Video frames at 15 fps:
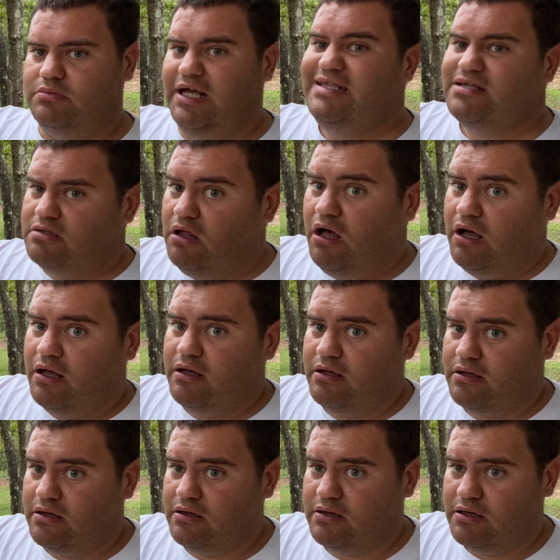That's a lot.
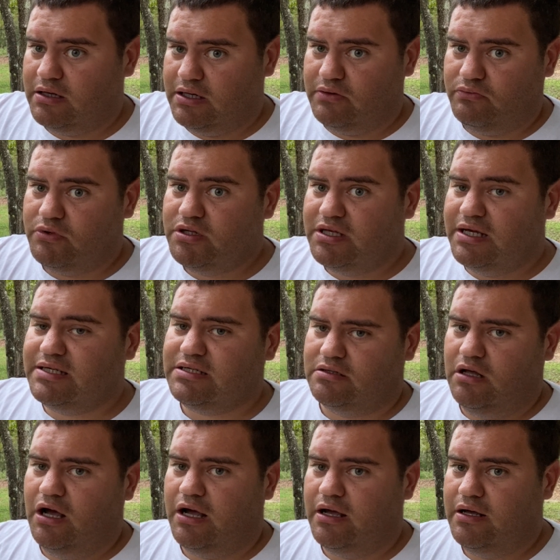It really is a
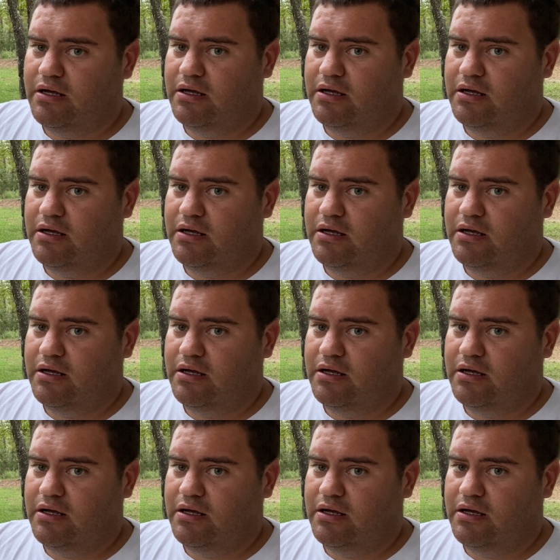lot